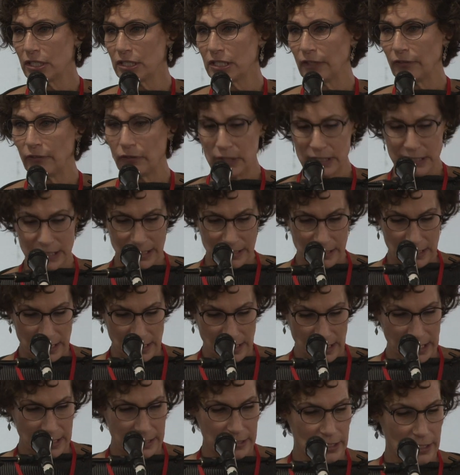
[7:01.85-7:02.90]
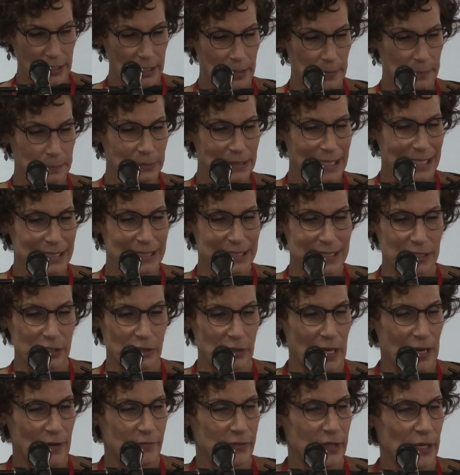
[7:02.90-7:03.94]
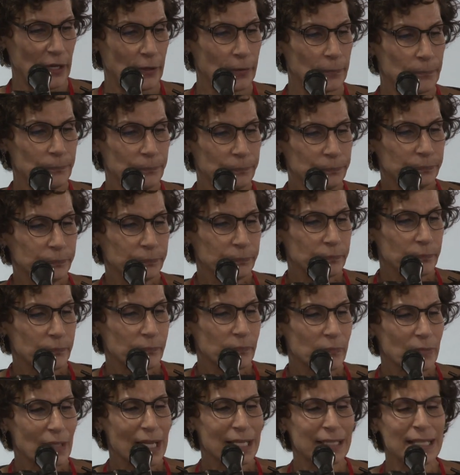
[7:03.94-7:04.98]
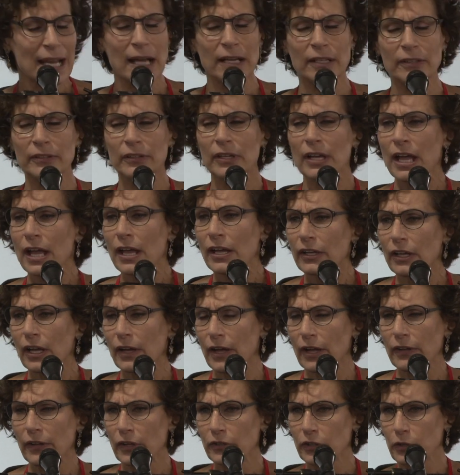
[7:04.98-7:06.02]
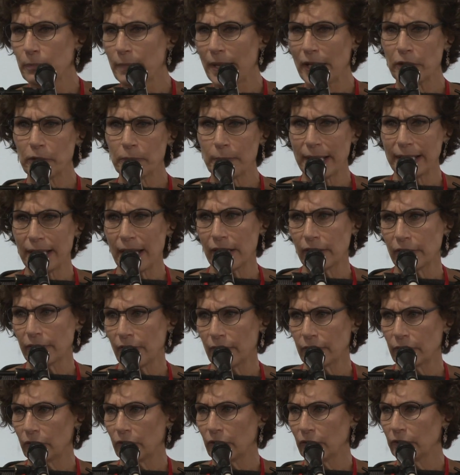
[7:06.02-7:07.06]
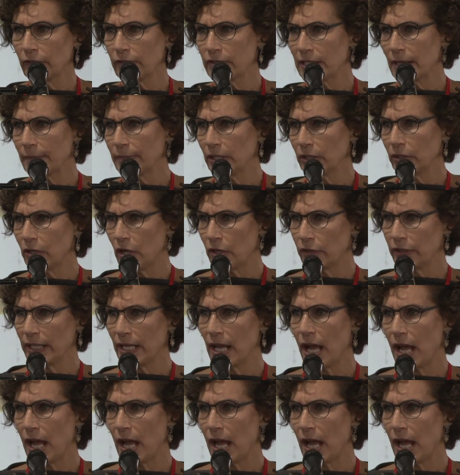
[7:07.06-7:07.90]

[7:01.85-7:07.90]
a difference in the in the plants that you have there. Now, you may or may not have ever heard of something called the